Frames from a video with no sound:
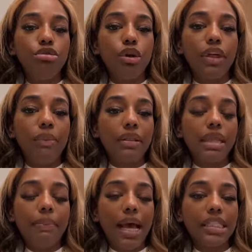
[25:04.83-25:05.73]
You know they want
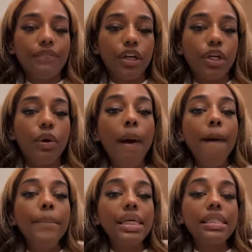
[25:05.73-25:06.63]
the best for you.
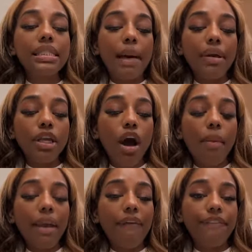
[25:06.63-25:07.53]
But some of y'all
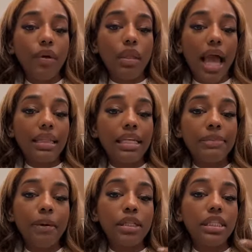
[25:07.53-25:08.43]
may feel like this
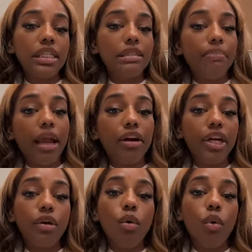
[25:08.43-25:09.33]
person is
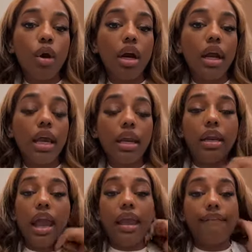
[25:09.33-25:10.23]
married or
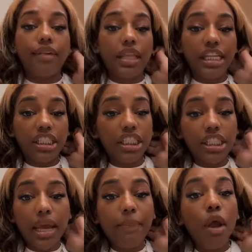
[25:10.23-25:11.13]
in a
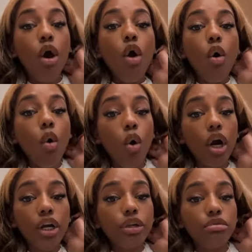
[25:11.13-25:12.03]
relationship.
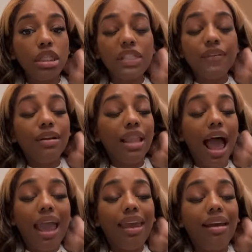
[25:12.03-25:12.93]
Or you just feel
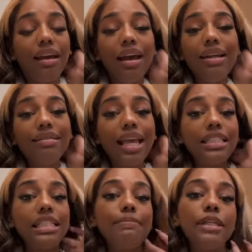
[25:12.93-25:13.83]
like they
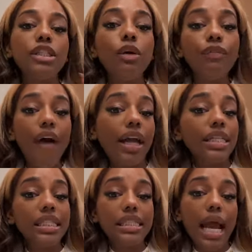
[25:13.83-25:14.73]
just be so
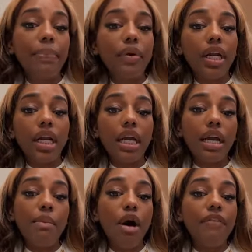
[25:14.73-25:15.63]
fucking stubborn and can
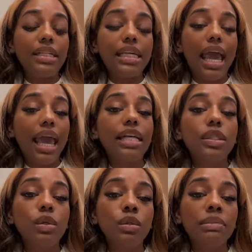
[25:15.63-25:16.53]
come off as an
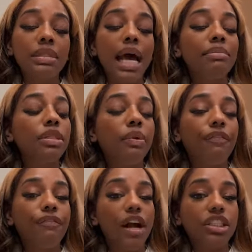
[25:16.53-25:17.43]
asshole sometimes. So it
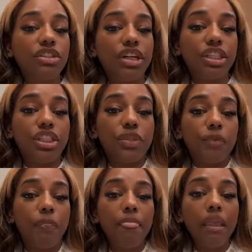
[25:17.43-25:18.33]
frustrates you.